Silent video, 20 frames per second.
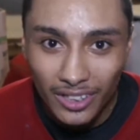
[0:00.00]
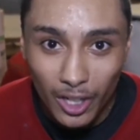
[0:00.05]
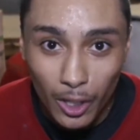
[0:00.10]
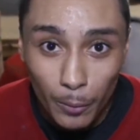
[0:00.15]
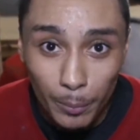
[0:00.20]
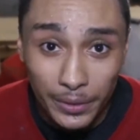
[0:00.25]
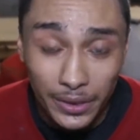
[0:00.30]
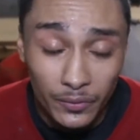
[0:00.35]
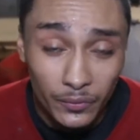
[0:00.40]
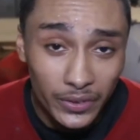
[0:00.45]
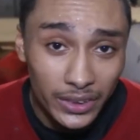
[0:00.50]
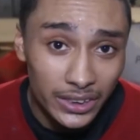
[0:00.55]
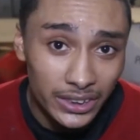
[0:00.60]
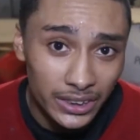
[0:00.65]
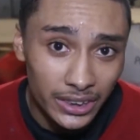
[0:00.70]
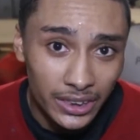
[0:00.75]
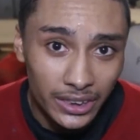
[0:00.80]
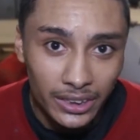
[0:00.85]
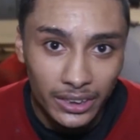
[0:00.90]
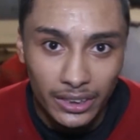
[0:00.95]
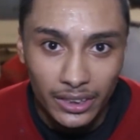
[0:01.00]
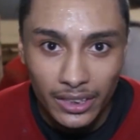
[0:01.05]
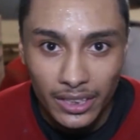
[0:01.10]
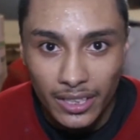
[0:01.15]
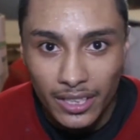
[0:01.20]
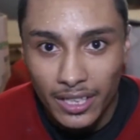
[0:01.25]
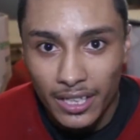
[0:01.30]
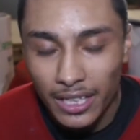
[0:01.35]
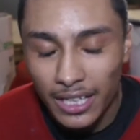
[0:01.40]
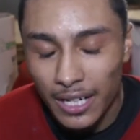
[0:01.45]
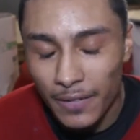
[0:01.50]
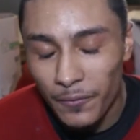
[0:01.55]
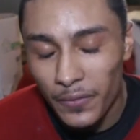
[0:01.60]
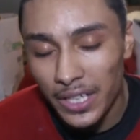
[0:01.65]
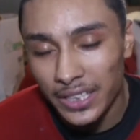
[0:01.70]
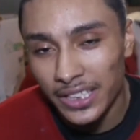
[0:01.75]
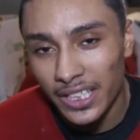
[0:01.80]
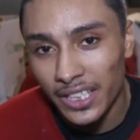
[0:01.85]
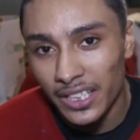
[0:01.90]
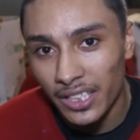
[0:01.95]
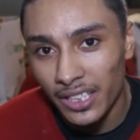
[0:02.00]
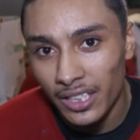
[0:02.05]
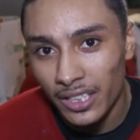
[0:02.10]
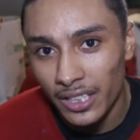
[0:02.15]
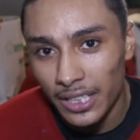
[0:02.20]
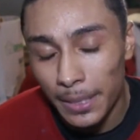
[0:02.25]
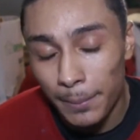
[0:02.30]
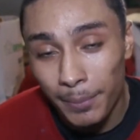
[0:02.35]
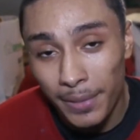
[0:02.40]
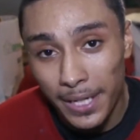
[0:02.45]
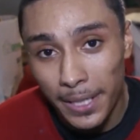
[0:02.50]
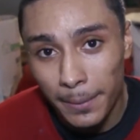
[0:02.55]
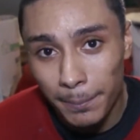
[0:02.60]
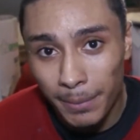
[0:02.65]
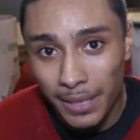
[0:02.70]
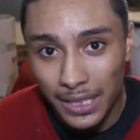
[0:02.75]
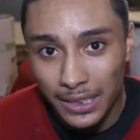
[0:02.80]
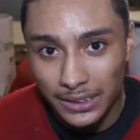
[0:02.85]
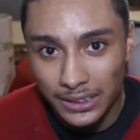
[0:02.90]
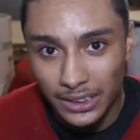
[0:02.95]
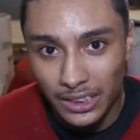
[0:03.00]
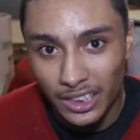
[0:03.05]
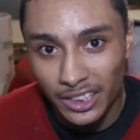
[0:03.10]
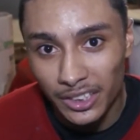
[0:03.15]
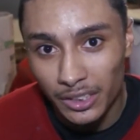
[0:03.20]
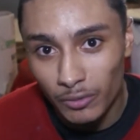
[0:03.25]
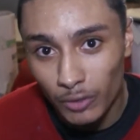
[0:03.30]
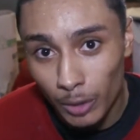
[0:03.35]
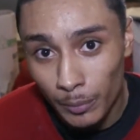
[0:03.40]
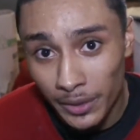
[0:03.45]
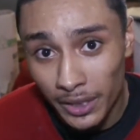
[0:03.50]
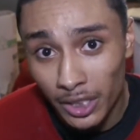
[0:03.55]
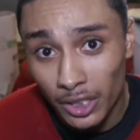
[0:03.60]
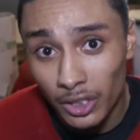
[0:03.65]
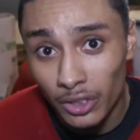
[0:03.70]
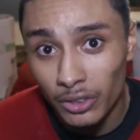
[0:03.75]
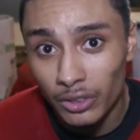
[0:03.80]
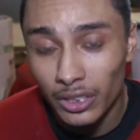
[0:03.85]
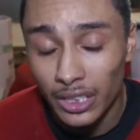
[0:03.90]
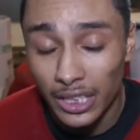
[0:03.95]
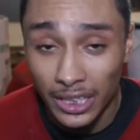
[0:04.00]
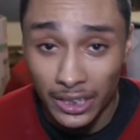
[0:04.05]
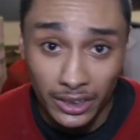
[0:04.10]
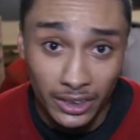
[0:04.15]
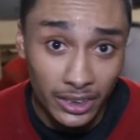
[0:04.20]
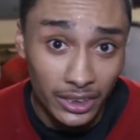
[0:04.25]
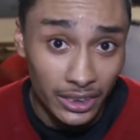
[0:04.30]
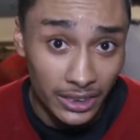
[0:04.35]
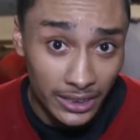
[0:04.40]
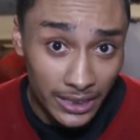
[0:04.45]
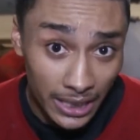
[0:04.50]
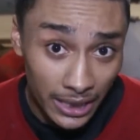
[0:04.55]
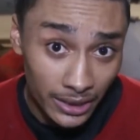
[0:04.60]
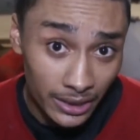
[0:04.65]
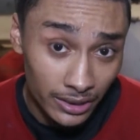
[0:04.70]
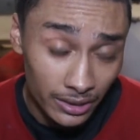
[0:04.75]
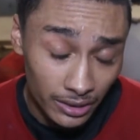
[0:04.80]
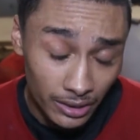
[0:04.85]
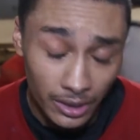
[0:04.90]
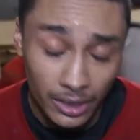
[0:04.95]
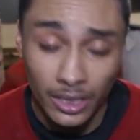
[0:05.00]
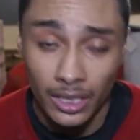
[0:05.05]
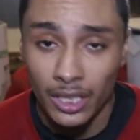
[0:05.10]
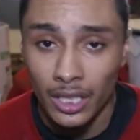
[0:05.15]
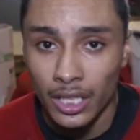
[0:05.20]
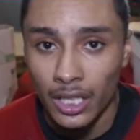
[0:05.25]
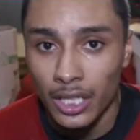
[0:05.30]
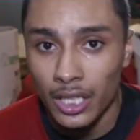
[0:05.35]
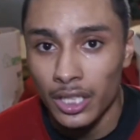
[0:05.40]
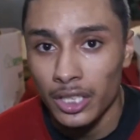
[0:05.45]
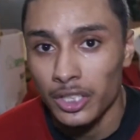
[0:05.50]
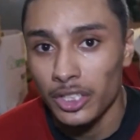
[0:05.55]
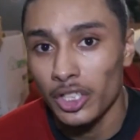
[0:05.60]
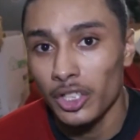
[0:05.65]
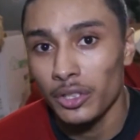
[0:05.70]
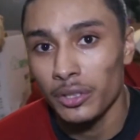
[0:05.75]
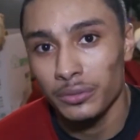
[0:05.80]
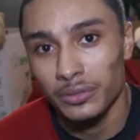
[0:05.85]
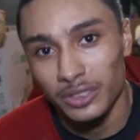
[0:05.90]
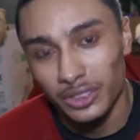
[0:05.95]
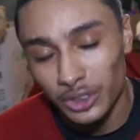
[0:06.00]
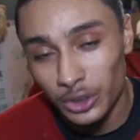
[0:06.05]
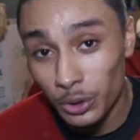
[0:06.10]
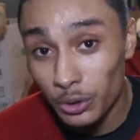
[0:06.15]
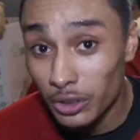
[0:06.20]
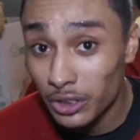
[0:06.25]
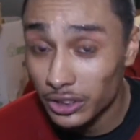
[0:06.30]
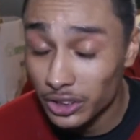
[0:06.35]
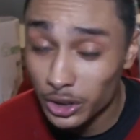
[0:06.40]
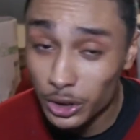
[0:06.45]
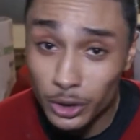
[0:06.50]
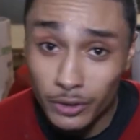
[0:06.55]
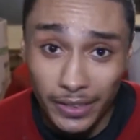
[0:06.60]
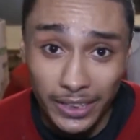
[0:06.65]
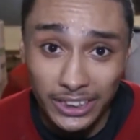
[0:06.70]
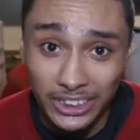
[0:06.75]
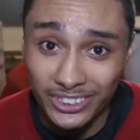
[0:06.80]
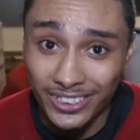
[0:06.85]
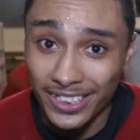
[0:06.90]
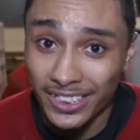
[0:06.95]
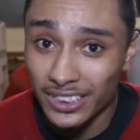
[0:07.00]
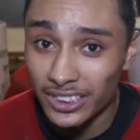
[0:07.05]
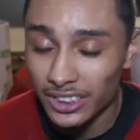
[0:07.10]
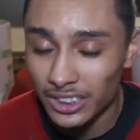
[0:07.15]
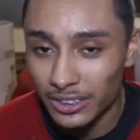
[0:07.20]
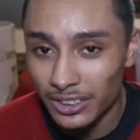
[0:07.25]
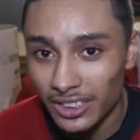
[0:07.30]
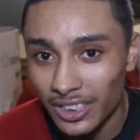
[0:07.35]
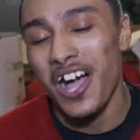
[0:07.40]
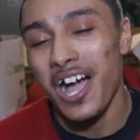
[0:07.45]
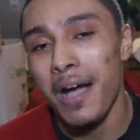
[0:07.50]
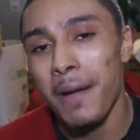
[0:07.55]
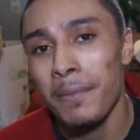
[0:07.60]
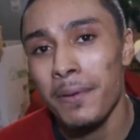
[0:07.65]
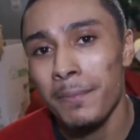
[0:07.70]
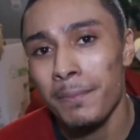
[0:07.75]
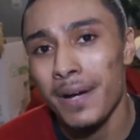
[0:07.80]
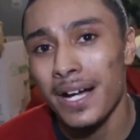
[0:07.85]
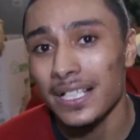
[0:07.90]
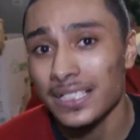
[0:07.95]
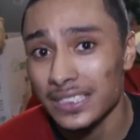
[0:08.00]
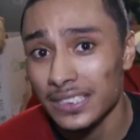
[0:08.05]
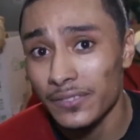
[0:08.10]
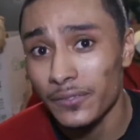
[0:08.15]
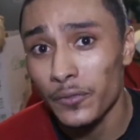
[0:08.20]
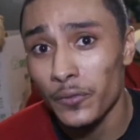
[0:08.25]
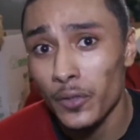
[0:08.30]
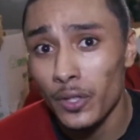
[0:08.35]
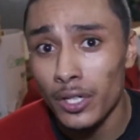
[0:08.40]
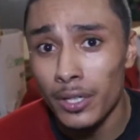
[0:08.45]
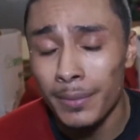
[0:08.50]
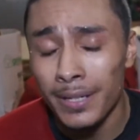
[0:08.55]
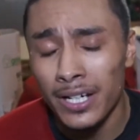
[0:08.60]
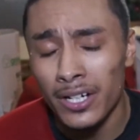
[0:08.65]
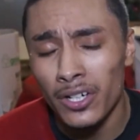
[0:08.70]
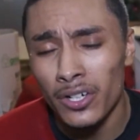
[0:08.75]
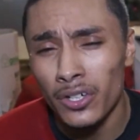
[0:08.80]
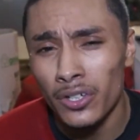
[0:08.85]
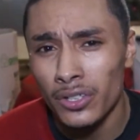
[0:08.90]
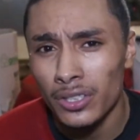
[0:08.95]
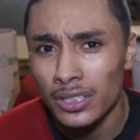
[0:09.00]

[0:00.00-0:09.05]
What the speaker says: open division. I'm fighting at Empire Boxing under Romeo, Connor, and Donnie. You know, two great trainers. I've been boxing for about